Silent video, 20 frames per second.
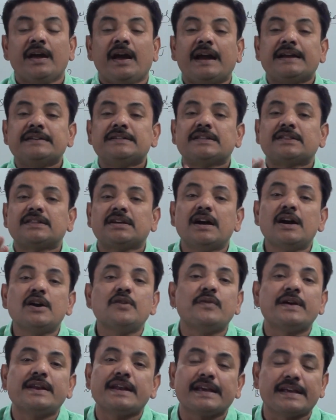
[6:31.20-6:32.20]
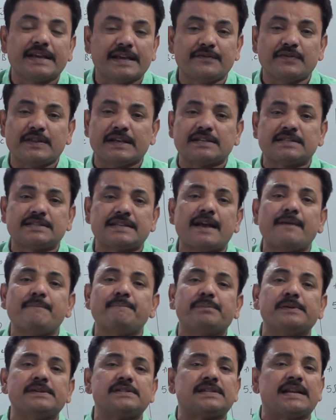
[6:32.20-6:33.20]
And the third one, I gave the
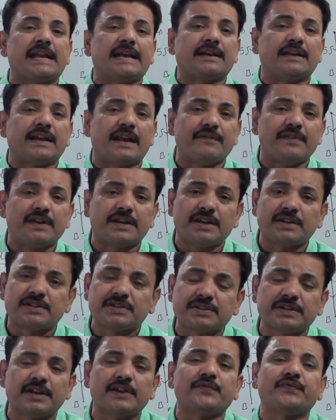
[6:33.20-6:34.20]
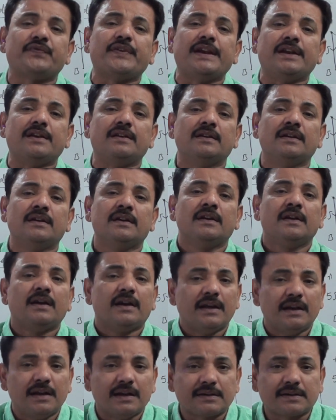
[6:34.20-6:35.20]
examples like gravitational field,
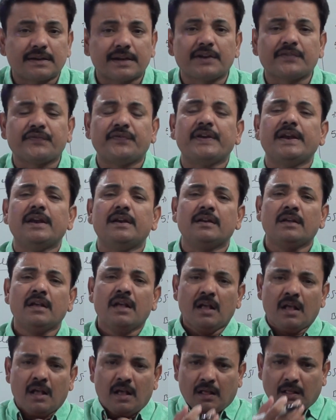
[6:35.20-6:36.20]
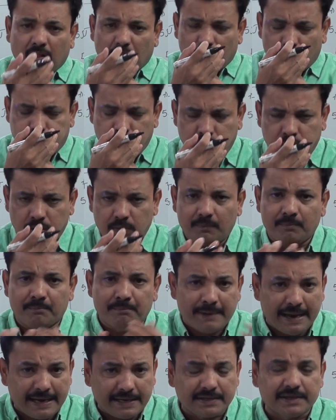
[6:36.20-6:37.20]
electric field,
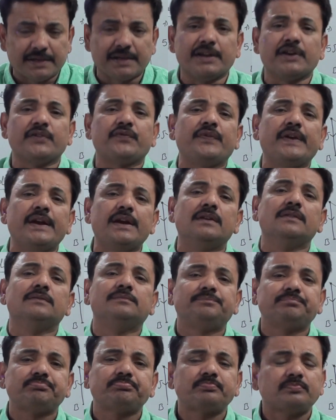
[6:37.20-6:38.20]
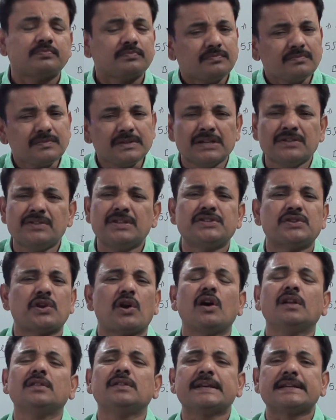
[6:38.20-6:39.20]
magnetic field. These are
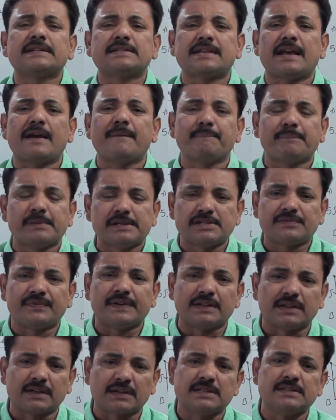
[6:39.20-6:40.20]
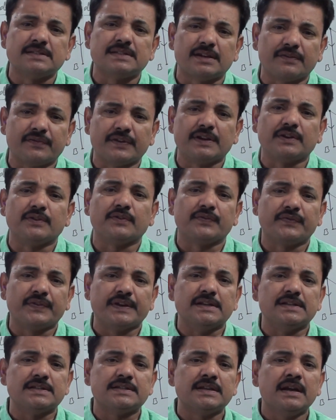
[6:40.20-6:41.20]
all the examples for the conservative
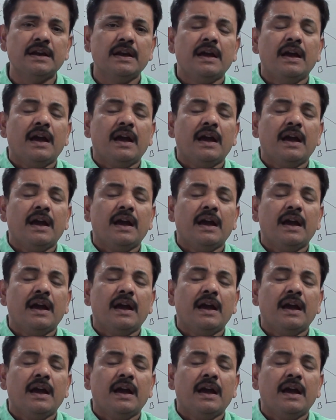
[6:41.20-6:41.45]
fields.